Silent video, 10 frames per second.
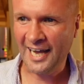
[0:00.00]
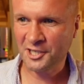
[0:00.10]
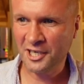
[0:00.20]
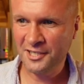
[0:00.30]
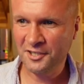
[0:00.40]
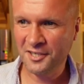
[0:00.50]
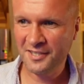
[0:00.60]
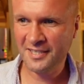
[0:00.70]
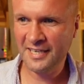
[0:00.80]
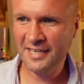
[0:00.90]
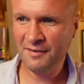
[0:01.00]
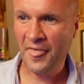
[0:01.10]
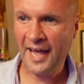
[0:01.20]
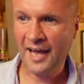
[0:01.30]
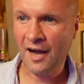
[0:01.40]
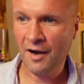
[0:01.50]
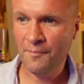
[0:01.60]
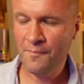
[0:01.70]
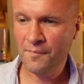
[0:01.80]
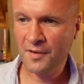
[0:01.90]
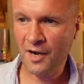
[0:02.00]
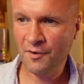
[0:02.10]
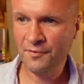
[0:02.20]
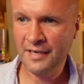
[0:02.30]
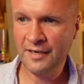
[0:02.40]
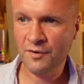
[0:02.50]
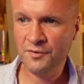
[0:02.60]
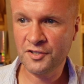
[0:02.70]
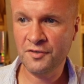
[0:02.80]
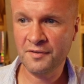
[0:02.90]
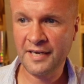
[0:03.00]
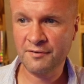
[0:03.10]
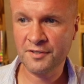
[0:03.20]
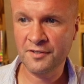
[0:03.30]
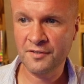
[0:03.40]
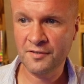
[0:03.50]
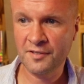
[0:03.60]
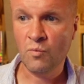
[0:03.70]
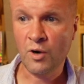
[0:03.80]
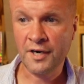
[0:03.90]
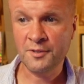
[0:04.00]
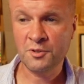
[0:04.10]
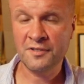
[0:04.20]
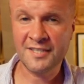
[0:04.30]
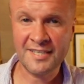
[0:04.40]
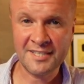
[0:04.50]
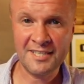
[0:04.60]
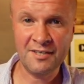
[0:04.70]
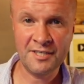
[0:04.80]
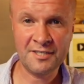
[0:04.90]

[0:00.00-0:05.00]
Actually, as you can see there, I'm currently on 2,169